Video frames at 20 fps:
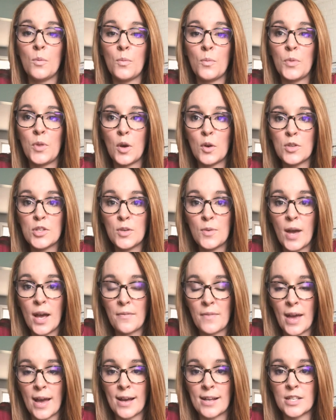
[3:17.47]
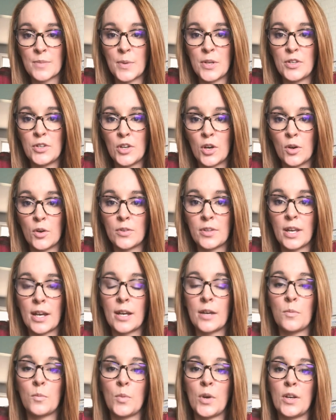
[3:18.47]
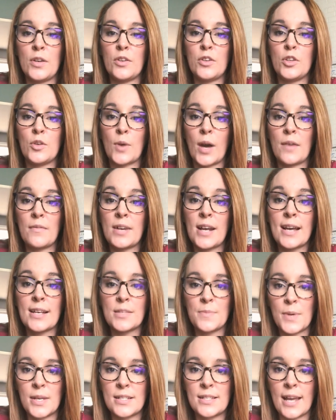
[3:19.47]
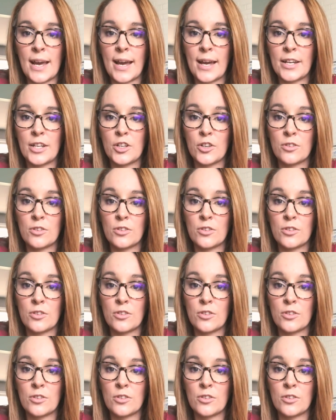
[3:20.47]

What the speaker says: Those who have asthma know that when you have an asthma attack,